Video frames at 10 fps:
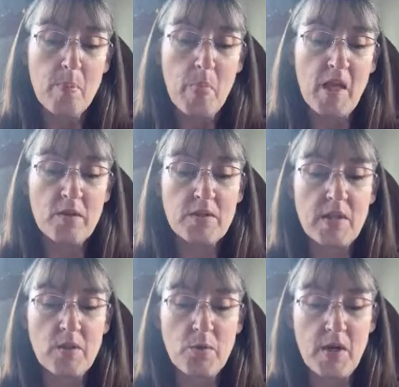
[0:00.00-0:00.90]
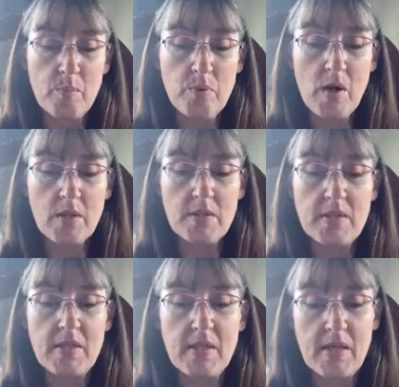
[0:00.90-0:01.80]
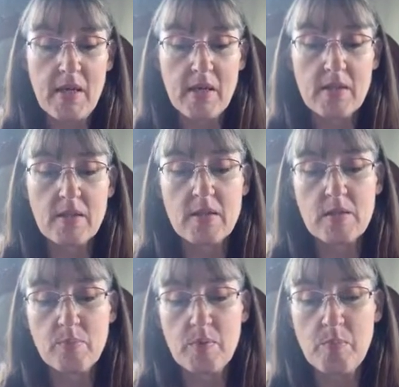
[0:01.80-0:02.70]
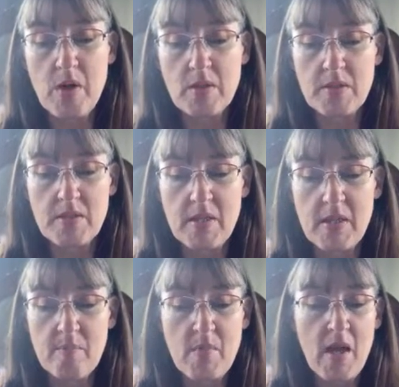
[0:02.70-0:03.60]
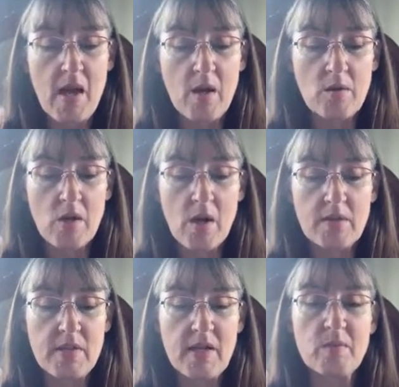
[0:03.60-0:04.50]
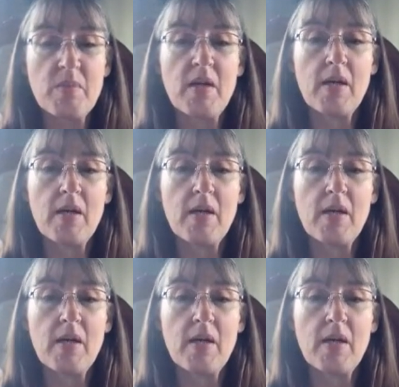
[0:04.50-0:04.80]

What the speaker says: They understand the grading policy, again, the discipline policy, how to contact me